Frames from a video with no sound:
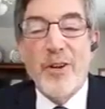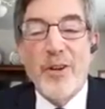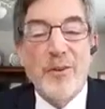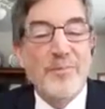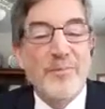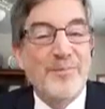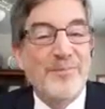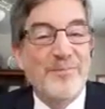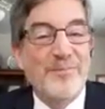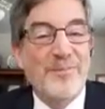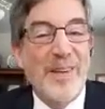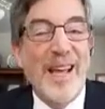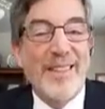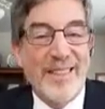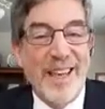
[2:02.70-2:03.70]
Paxton,
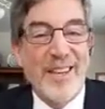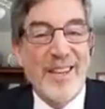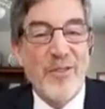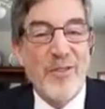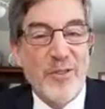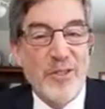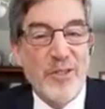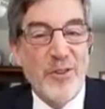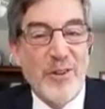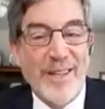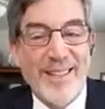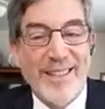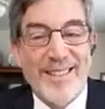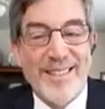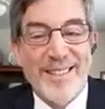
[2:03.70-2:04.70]
welcome, and
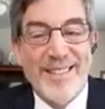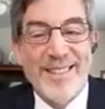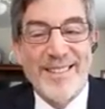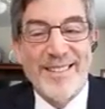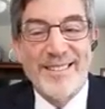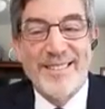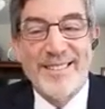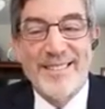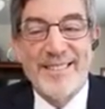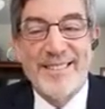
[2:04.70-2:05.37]
thank you for joining us.